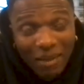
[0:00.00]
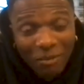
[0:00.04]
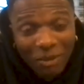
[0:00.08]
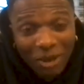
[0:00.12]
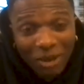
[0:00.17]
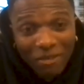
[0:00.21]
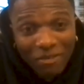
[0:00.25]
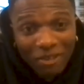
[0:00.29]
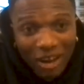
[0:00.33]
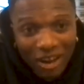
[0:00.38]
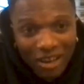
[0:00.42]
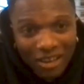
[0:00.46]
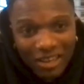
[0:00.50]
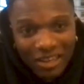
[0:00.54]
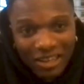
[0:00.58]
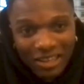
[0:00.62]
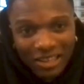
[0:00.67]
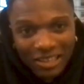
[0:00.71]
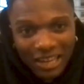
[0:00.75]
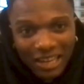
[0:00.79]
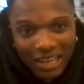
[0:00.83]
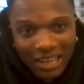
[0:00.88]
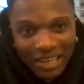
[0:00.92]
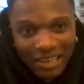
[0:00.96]
father is
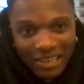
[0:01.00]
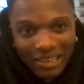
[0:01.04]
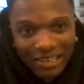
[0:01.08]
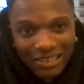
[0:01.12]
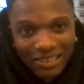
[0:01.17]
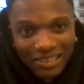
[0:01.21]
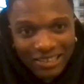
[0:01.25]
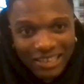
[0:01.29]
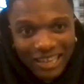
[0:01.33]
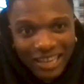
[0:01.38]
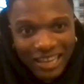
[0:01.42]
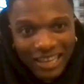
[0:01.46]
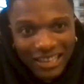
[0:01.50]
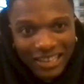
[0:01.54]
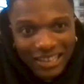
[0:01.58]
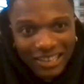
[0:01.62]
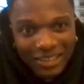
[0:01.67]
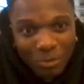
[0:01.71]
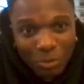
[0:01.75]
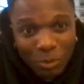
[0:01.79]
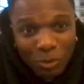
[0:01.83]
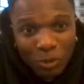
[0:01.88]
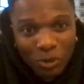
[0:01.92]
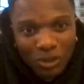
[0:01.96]
he's a
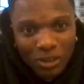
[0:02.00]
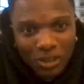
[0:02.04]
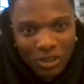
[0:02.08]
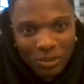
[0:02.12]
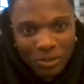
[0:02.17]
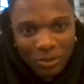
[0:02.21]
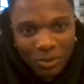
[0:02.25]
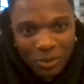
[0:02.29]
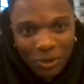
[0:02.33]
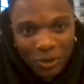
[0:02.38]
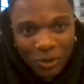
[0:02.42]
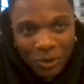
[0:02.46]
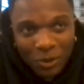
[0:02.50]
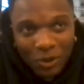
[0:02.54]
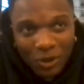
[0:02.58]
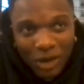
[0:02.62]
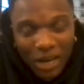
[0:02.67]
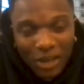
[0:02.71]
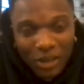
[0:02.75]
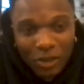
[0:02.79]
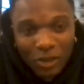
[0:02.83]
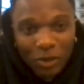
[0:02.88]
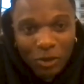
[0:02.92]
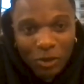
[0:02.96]
Muslim. So I
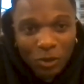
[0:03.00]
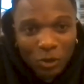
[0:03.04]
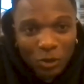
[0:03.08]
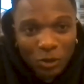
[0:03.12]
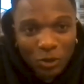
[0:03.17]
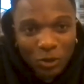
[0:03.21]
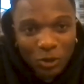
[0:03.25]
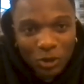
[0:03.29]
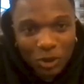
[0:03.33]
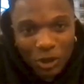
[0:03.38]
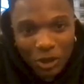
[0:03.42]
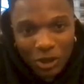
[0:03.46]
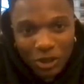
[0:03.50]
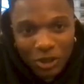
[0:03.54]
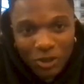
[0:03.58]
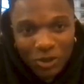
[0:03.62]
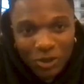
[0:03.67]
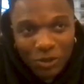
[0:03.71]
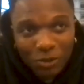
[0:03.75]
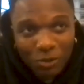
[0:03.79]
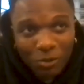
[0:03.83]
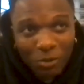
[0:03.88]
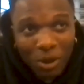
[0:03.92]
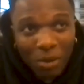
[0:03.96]
used to go to
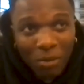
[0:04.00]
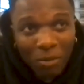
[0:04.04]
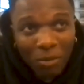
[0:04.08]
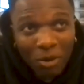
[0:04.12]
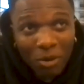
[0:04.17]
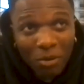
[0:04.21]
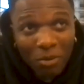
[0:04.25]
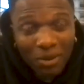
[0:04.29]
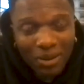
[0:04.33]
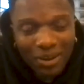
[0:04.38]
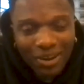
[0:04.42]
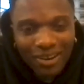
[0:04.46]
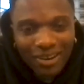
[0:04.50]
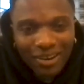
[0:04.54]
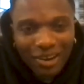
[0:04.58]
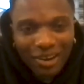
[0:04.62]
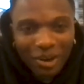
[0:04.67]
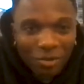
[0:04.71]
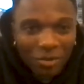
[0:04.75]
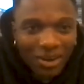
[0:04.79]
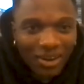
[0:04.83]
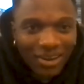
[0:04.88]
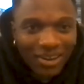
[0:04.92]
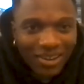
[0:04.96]
church with my mom, and I
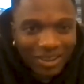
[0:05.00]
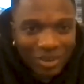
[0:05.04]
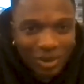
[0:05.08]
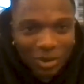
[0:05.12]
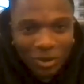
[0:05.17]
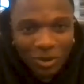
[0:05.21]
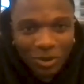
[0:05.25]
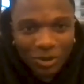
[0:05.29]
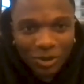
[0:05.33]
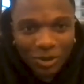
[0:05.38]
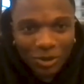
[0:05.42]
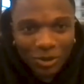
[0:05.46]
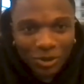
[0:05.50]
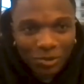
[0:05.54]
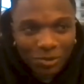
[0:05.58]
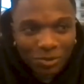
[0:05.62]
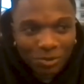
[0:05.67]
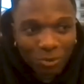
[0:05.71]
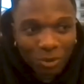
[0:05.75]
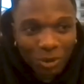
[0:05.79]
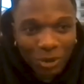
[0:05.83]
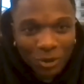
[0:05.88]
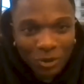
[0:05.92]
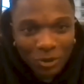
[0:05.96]
come back and go to the
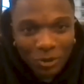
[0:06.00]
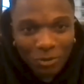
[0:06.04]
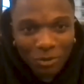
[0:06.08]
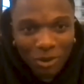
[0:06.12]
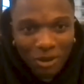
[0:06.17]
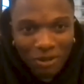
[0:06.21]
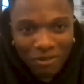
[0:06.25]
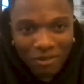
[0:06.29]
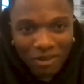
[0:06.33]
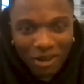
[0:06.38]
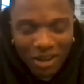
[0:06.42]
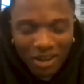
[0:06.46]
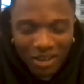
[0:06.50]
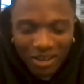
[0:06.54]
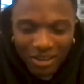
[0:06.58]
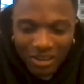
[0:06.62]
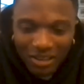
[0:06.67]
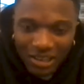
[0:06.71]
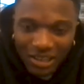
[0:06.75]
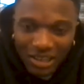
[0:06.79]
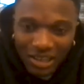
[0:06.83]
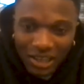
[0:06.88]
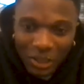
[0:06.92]
mosque with my father.